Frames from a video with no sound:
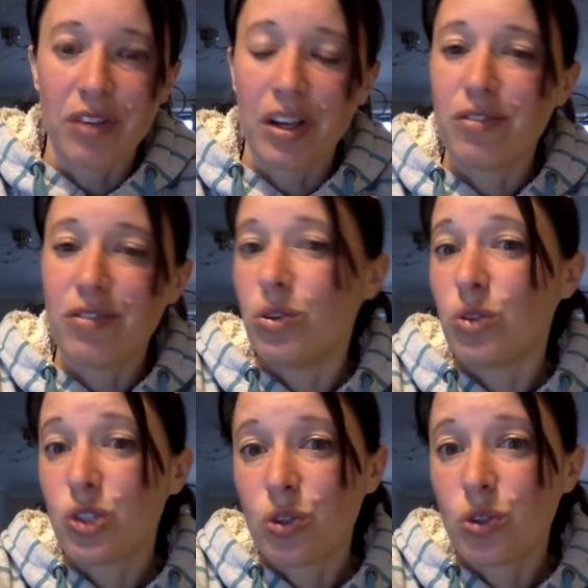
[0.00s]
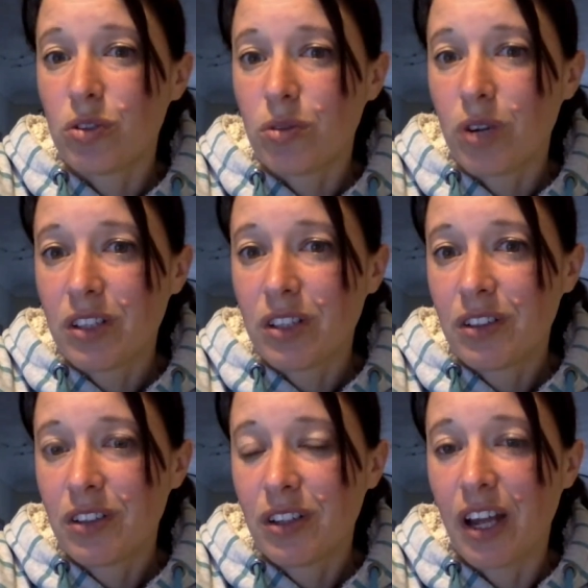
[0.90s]
If you're not sure of one,
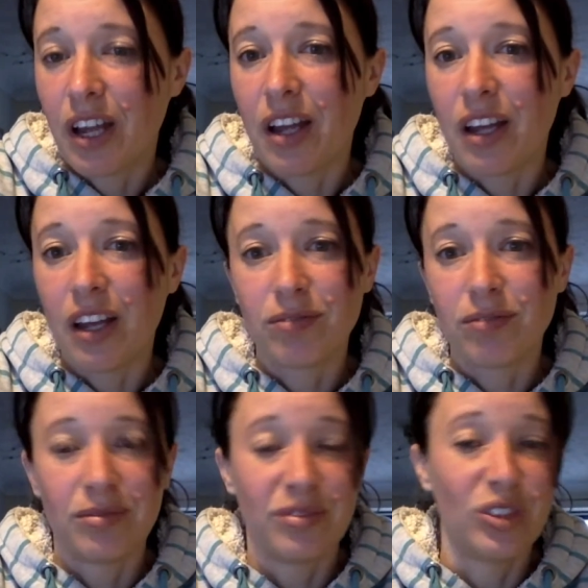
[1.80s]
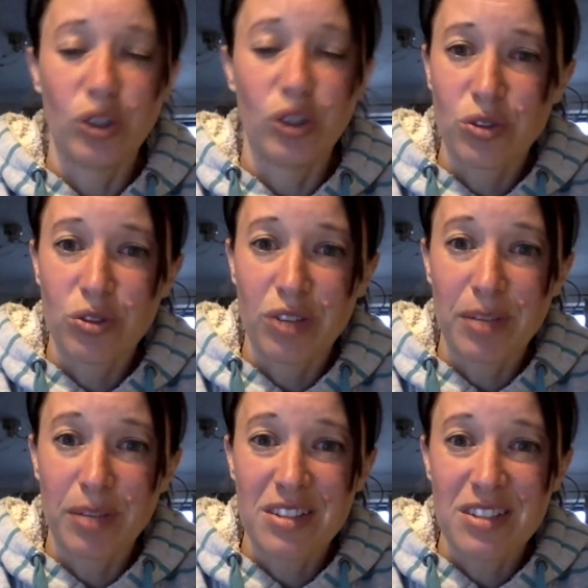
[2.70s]
Google's a great
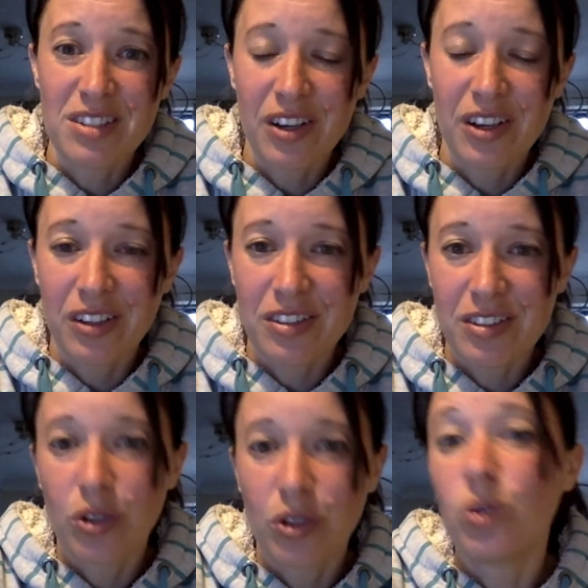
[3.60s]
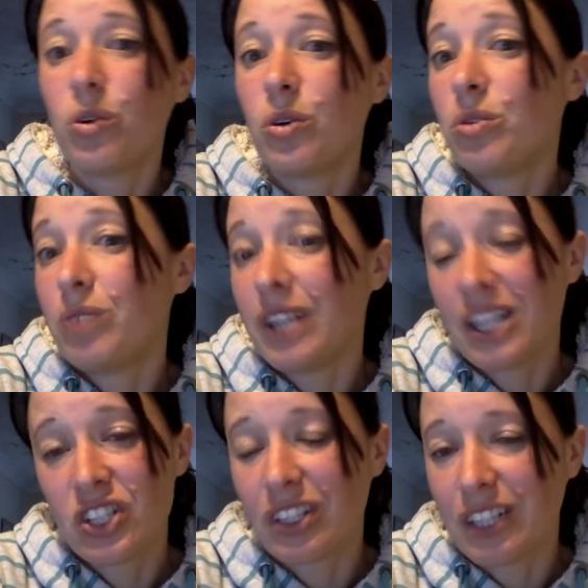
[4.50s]
place to start, or
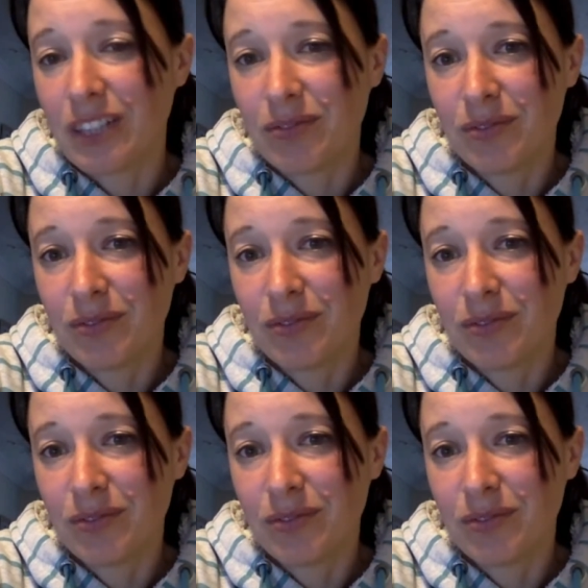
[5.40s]
relationally.